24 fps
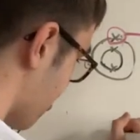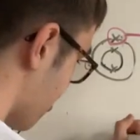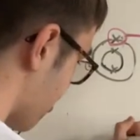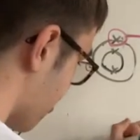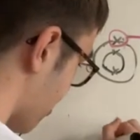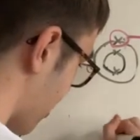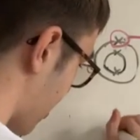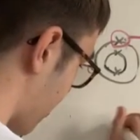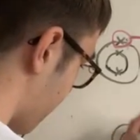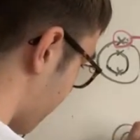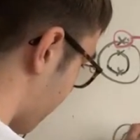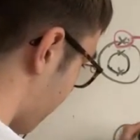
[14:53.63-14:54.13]
the
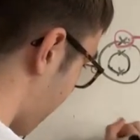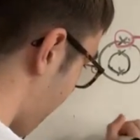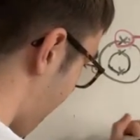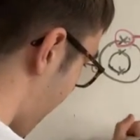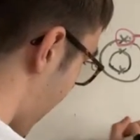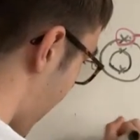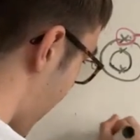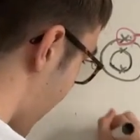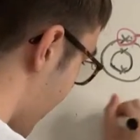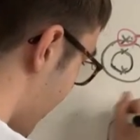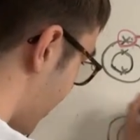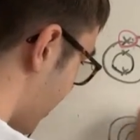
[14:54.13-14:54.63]
same for
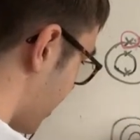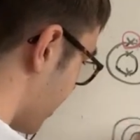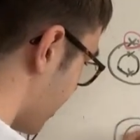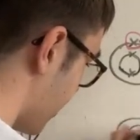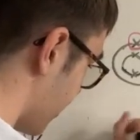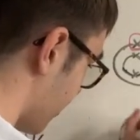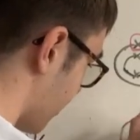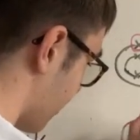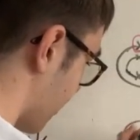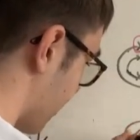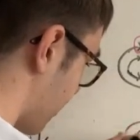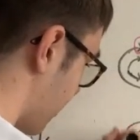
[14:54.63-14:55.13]

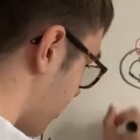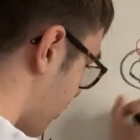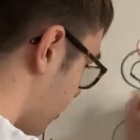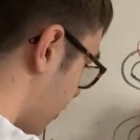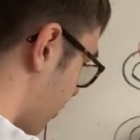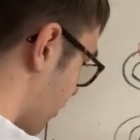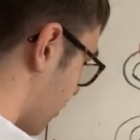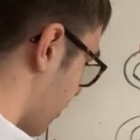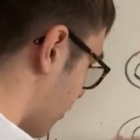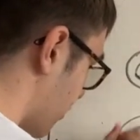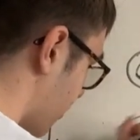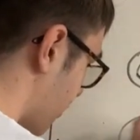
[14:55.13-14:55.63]
any
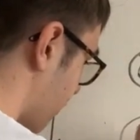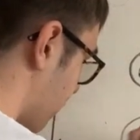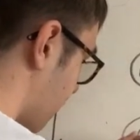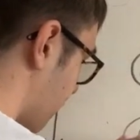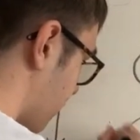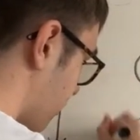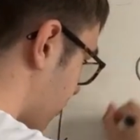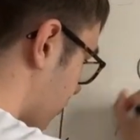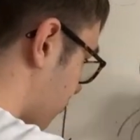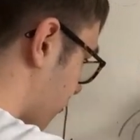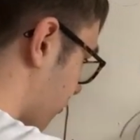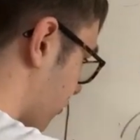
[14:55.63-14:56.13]

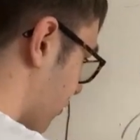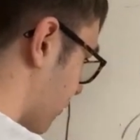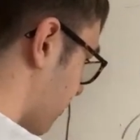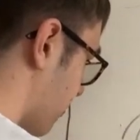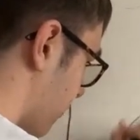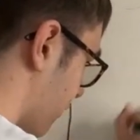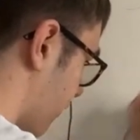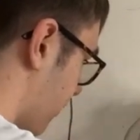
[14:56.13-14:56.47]
group